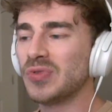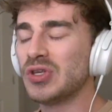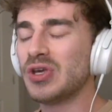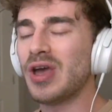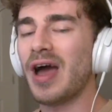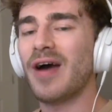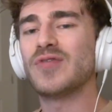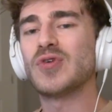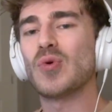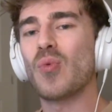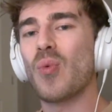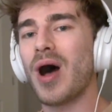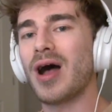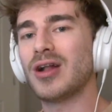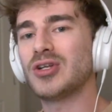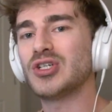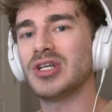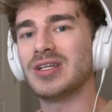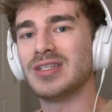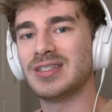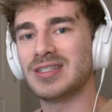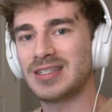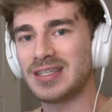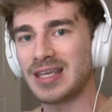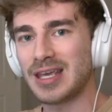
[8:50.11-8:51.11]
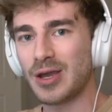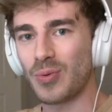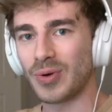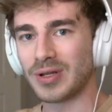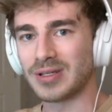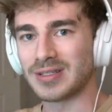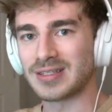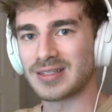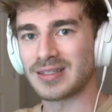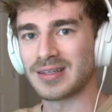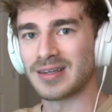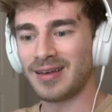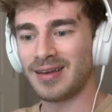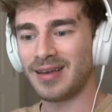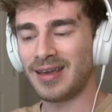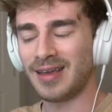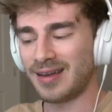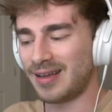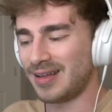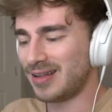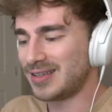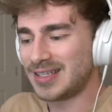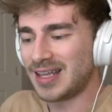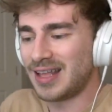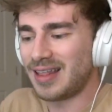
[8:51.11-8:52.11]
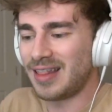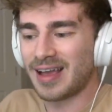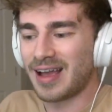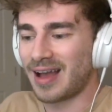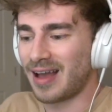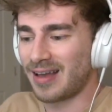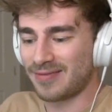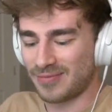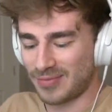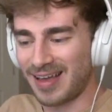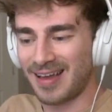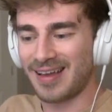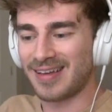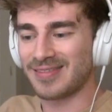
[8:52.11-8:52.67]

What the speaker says: You have to watch it in sequence. It's not like